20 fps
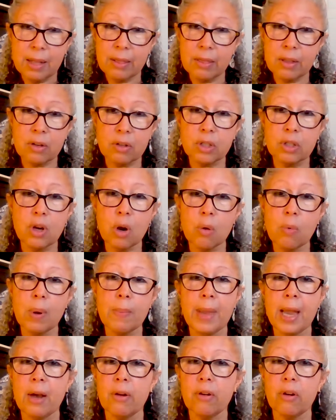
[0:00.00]
There's no
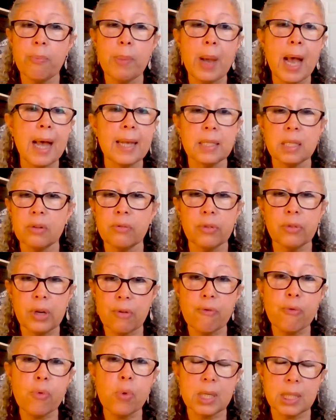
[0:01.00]
amount of positive
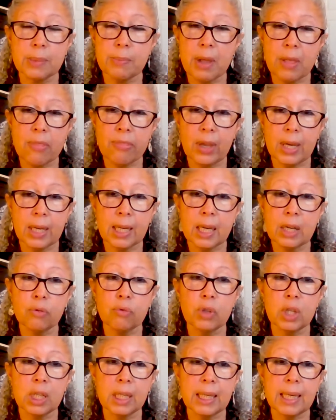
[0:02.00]
reinforcement that can
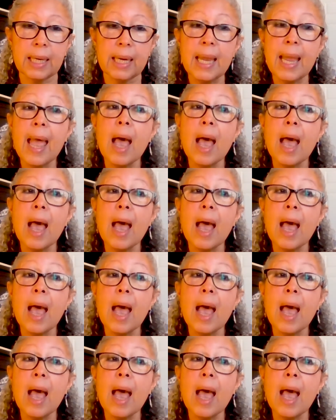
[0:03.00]
really